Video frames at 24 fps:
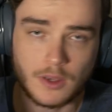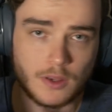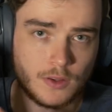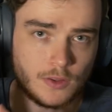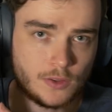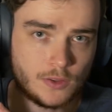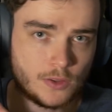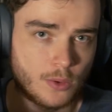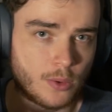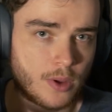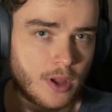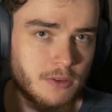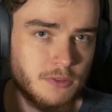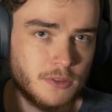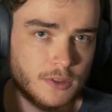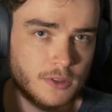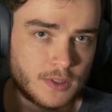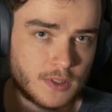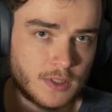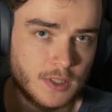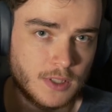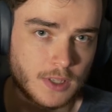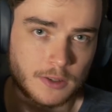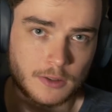So I haven't
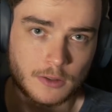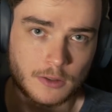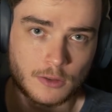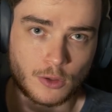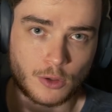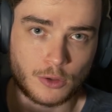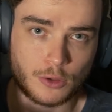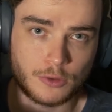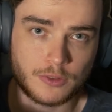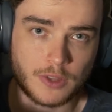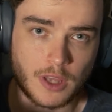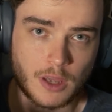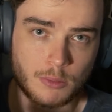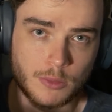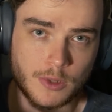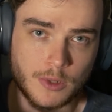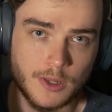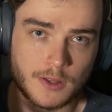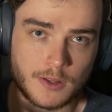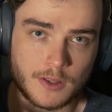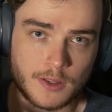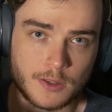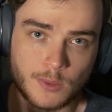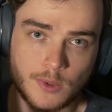seen a lot of
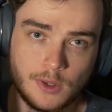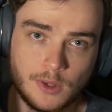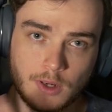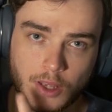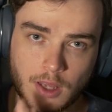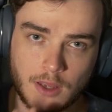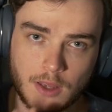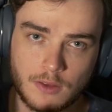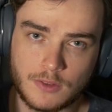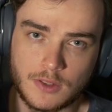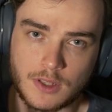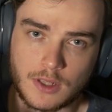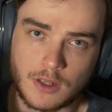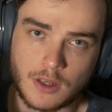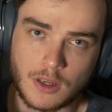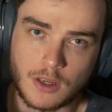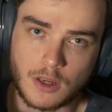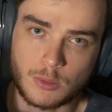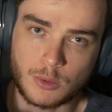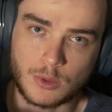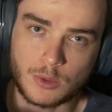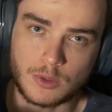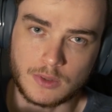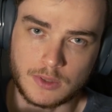gameplay this one. I have seen a
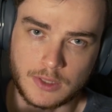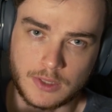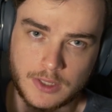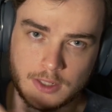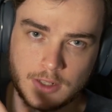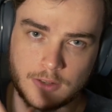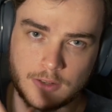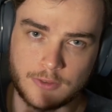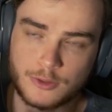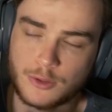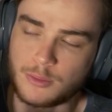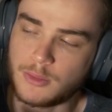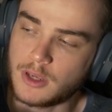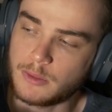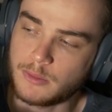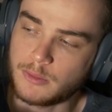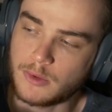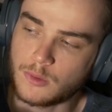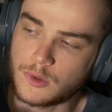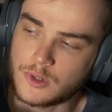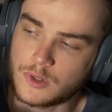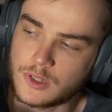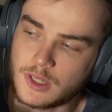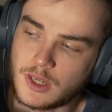couple, enough to make
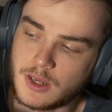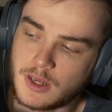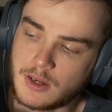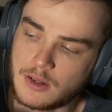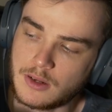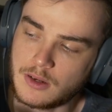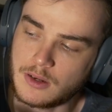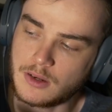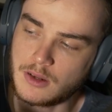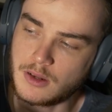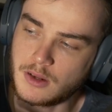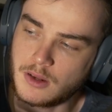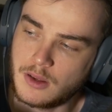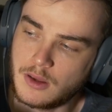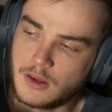me want to get it.